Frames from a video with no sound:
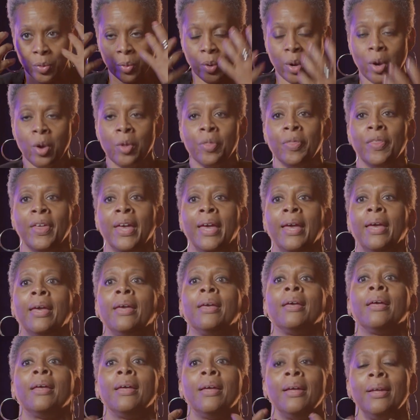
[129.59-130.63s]
look
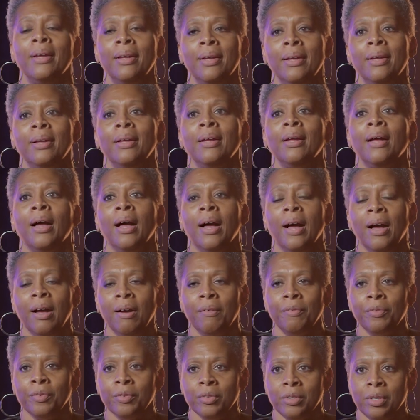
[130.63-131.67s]
in camera.
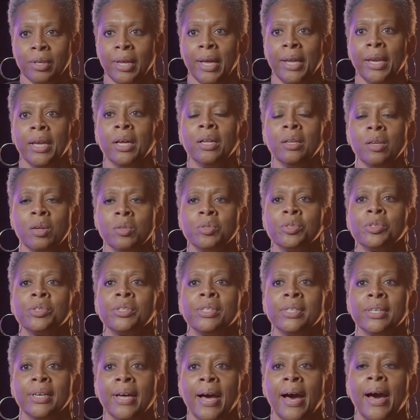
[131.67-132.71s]
So we
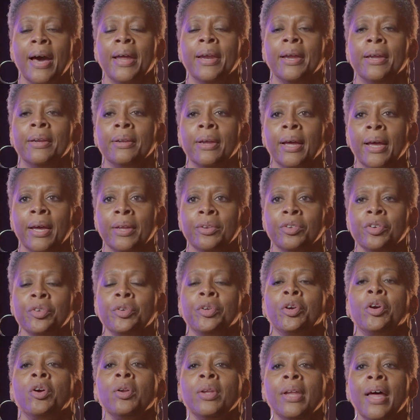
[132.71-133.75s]
wanted to create something
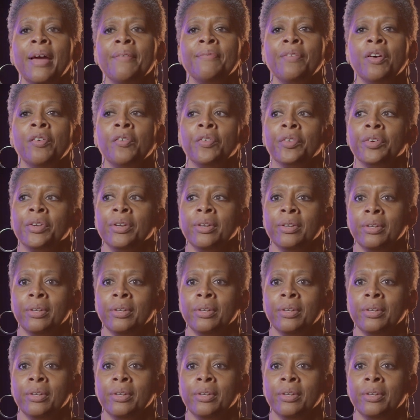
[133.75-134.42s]
subtle